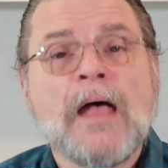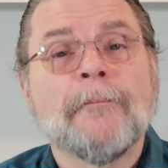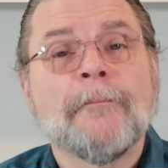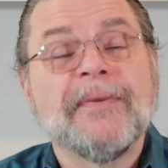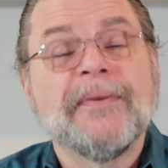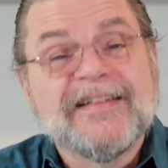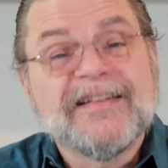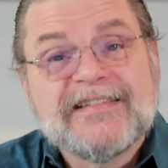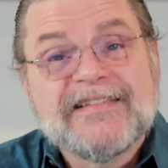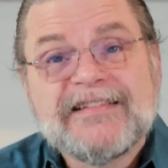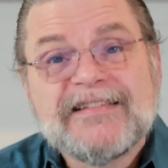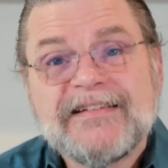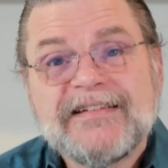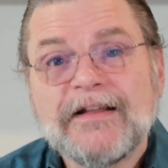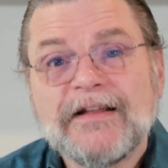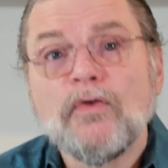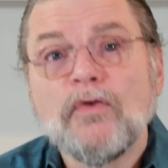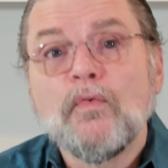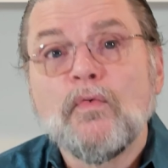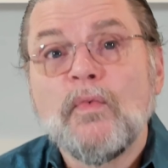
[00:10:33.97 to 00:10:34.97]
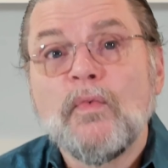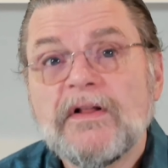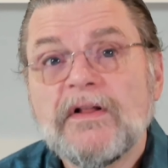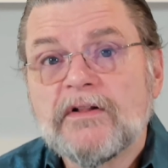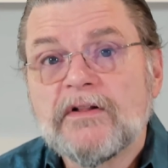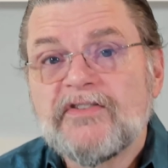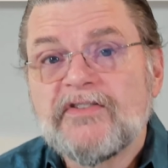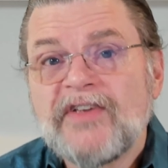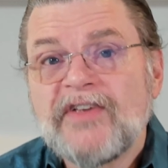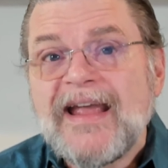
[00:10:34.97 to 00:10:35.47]
but it still
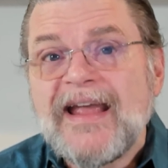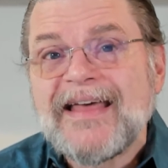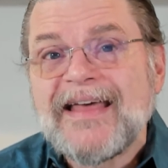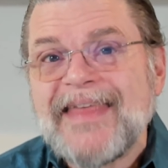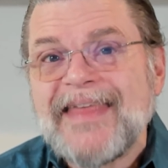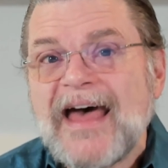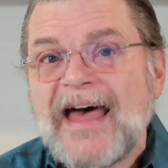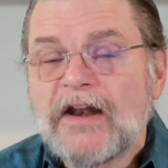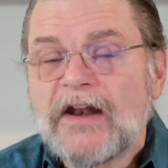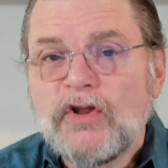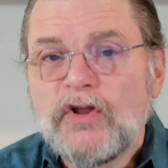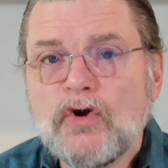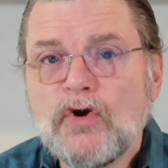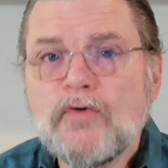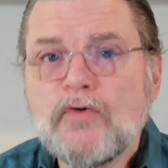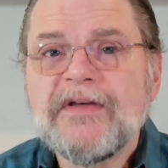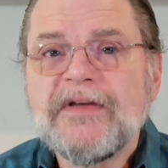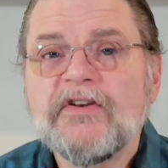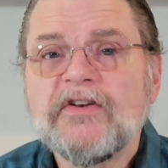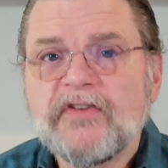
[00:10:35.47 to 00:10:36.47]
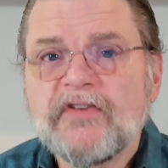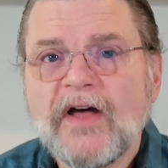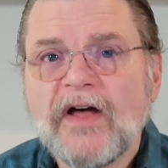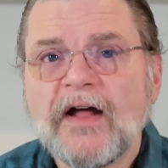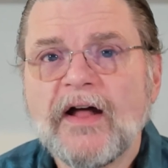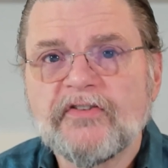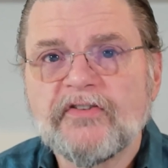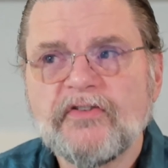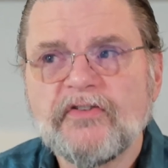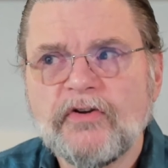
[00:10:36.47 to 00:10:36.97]
will take that human
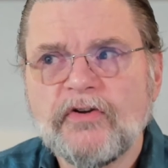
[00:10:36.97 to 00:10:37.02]
touch